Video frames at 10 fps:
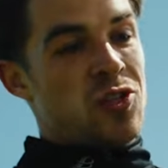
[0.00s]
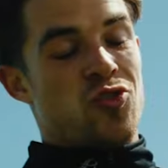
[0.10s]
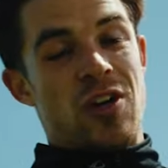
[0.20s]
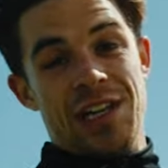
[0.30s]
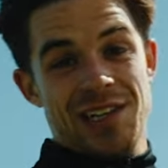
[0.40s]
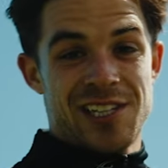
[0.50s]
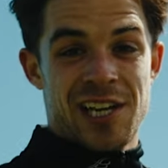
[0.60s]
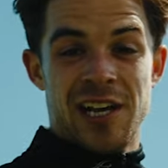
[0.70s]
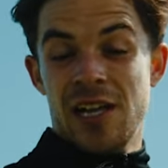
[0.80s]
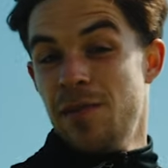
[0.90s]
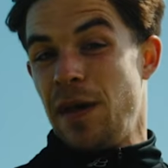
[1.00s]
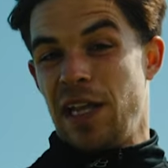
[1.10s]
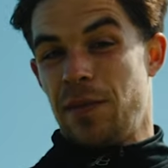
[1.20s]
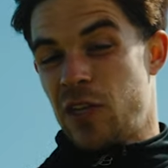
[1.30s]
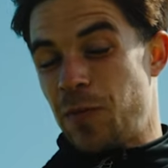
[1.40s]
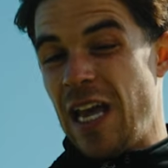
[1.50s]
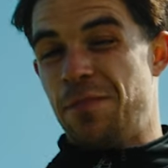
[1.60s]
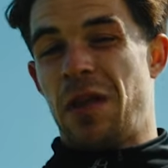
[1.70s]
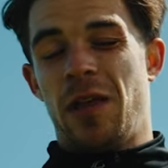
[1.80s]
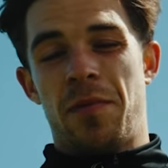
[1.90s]
drills, build up the speed,
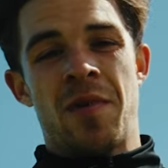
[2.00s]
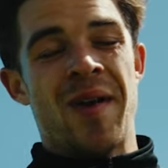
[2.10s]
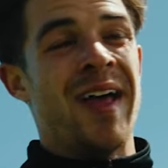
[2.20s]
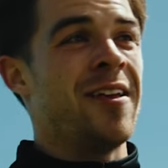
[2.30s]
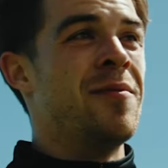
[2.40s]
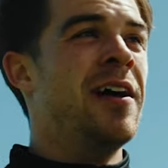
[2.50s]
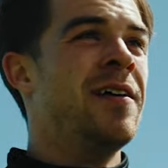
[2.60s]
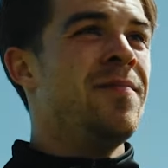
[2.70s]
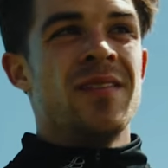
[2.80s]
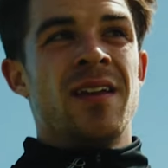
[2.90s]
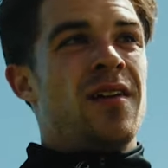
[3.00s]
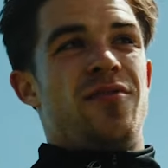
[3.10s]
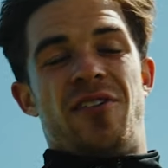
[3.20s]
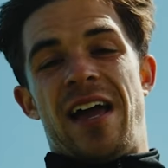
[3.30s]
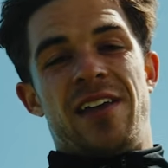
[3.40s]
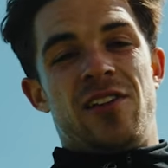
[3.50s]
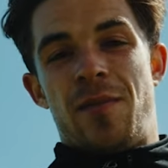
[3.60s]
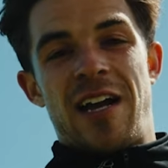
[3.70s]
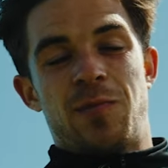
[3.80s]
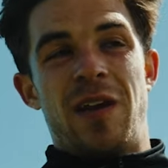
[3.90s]
build up the momentum, fly into your
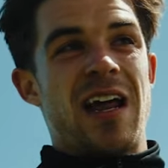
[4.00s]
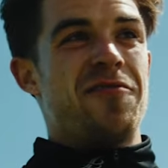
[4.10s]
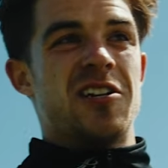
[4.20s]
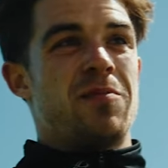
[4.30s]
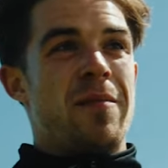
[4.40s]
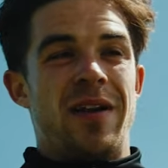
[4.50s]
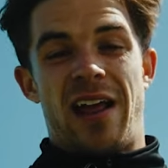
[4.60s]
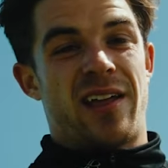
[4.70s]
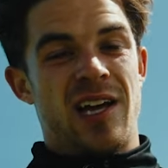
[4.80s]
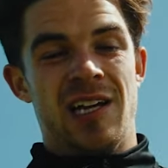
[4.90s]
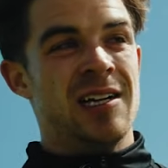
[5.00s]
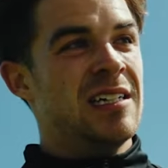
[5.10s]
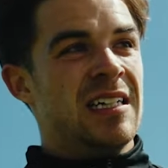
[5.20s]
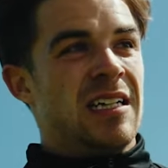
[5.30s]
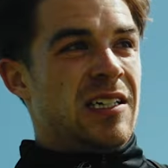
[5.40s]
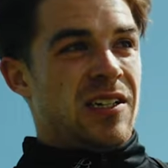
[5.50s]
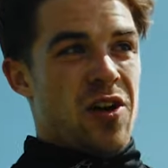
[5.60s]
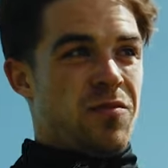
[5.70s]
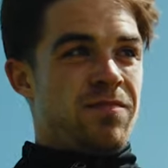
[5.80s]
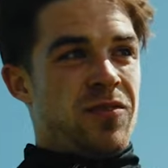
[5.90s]
max speed efforts, maybe like,
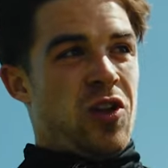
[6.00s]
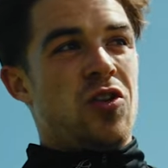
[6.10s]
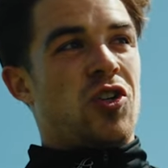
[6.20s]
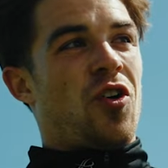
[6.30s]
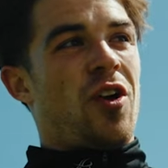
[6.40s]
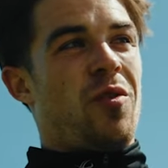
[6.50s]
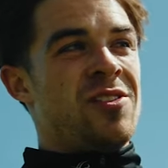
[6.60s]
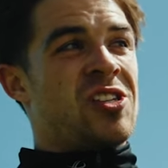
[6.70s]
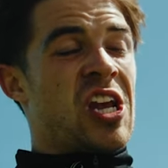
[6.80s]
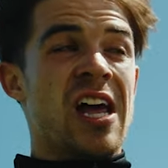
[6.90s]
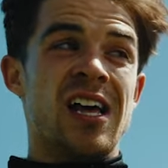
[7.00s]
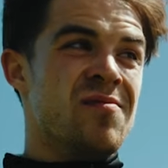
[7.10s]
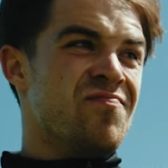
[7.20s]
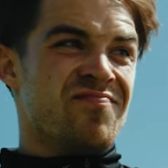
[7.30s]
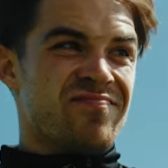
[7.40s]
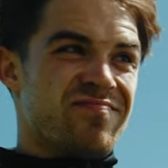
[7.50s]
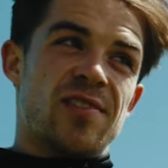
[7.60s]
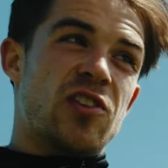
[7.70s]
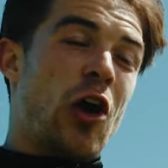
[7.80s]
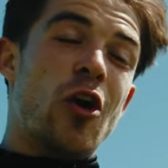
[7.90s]
2 shorter ones,
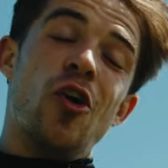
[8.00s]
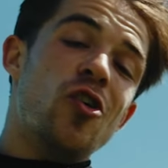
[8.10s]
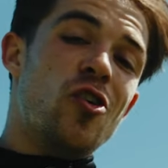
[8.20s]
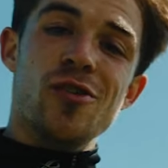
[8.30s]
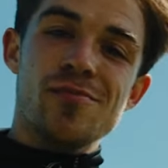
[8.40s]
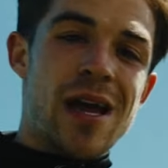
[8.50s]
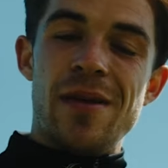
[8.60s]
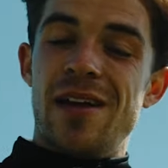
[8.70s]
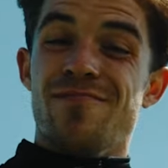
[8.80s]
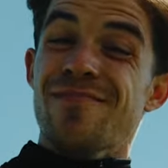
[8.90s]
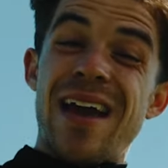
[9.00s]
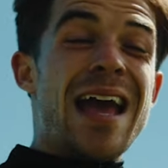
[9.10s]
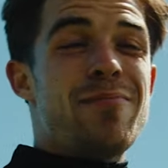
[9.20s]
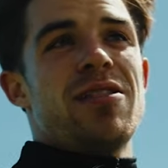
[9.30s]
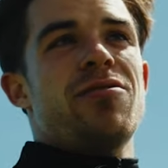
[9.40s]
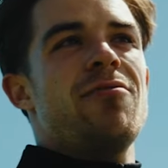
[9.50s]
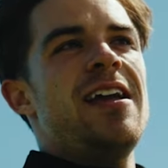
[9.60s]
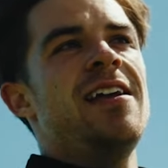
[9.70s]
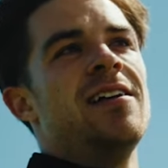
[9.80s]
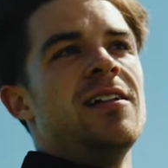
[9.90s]
2, maybe
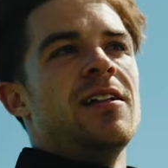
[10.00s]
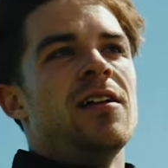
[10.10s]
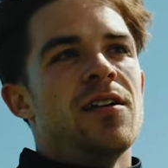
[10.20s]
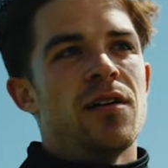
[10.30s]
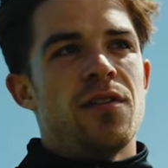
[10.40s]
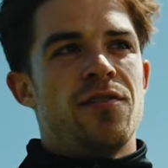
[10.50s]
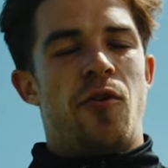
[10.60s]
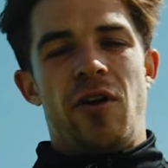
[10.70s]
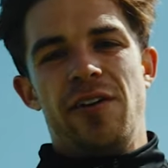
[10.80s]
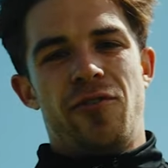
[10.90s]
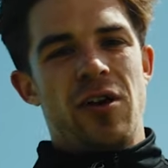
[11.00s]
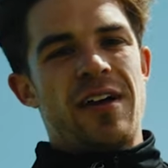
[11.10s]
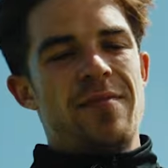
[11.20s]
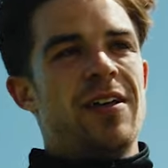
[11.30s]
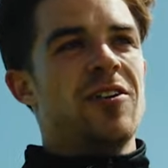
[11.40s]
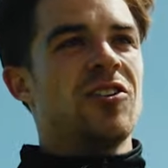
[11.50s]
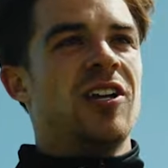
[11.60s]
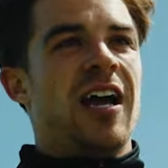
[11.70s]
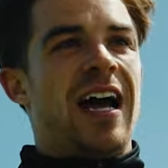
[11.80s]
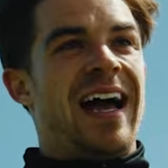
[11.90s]
3, 40, 45 meters,
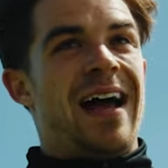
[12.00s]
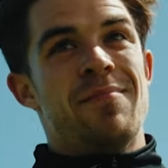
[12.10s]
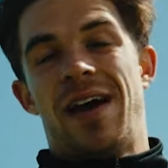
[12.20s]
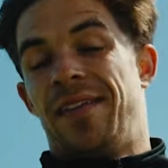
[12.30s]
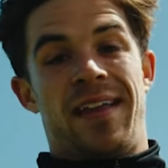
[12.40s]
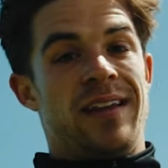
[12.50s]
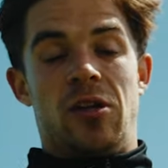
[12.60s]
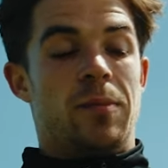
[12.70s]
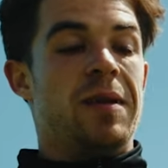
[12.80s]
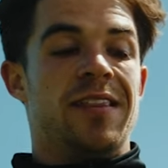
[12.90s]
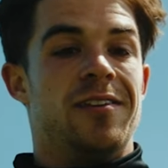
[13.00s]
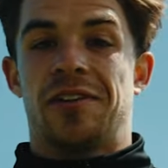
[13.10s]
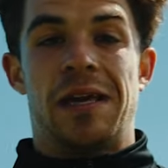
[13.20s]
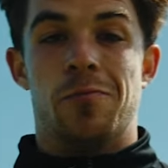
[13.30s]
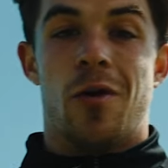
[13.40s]
and then you'd be into your team